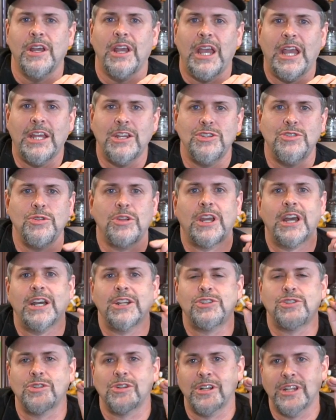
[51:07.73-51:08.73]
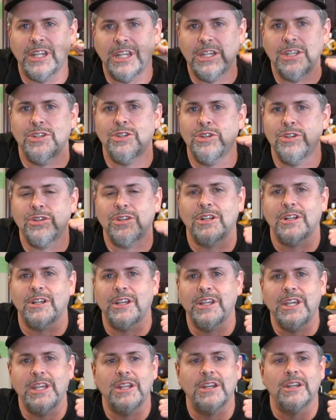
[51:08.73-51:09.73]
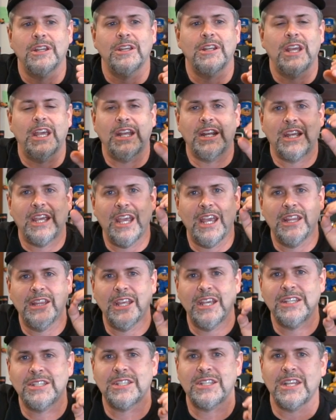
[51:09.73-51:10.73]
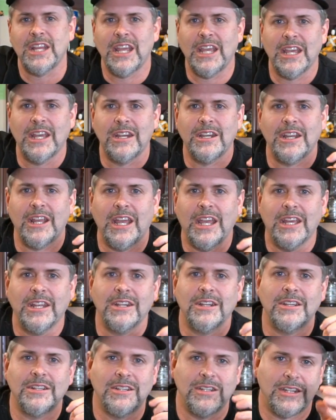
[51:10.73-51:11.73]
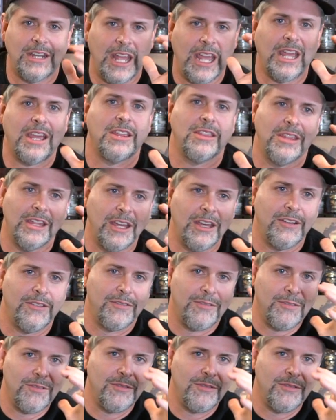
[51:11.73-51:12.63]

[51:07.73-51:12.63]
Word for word: And you got your lead unit leading it, and can they stand and take the